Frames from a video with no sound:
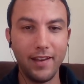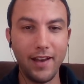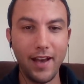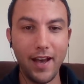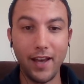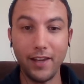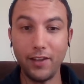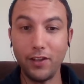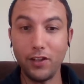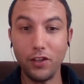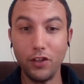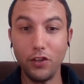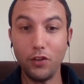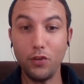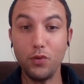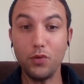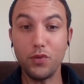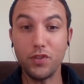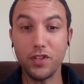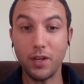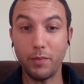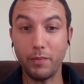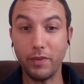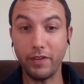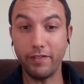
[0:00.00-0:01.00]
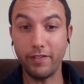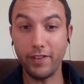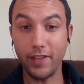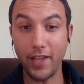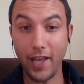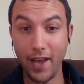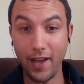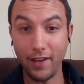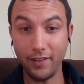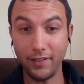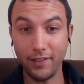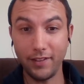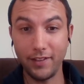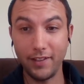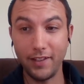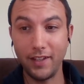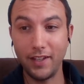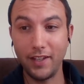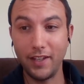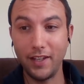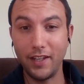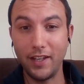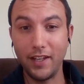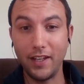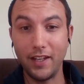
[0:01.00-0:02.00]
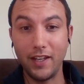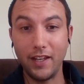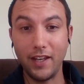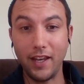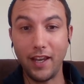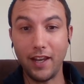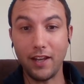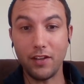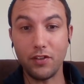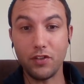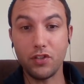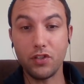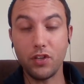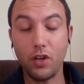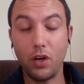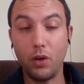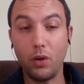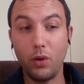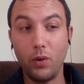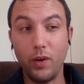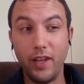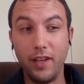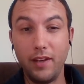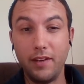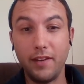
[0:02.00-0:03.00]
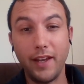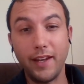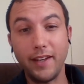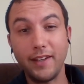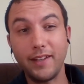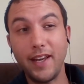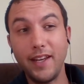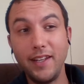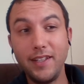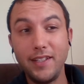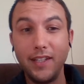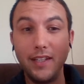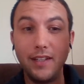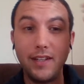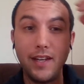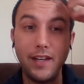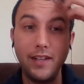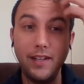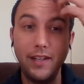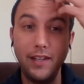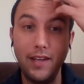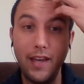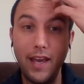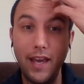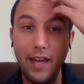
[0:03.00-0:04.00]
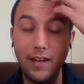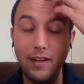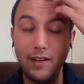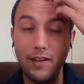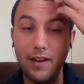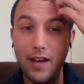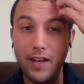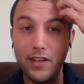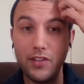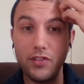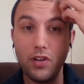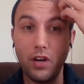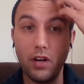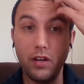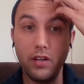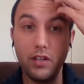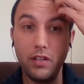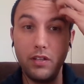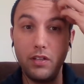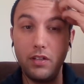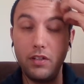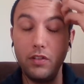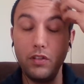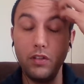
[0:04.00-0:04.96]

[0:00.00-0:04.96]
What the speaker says: I could use some of that. And so in like 1998, I started,